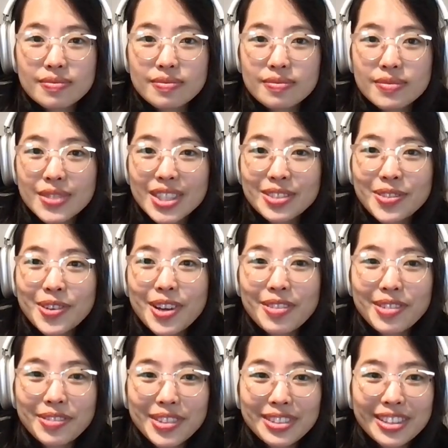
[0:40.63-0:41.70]
Thanks for
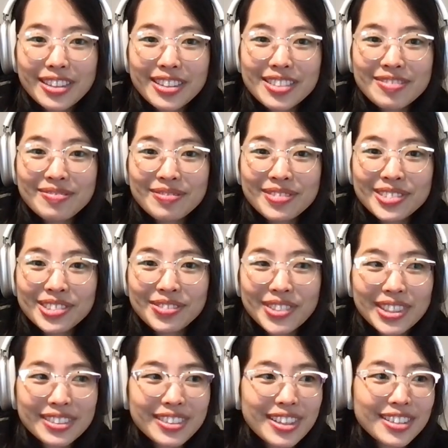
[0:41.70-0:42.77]
having me, Sadie. super
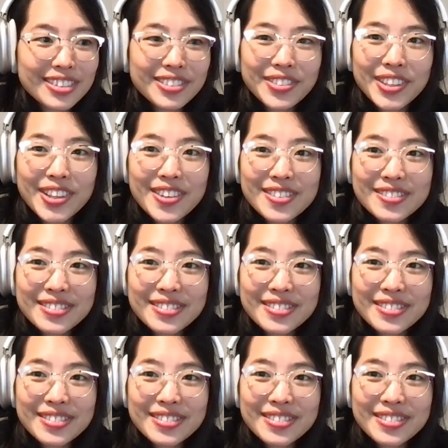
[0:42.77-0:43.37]
excited to be here.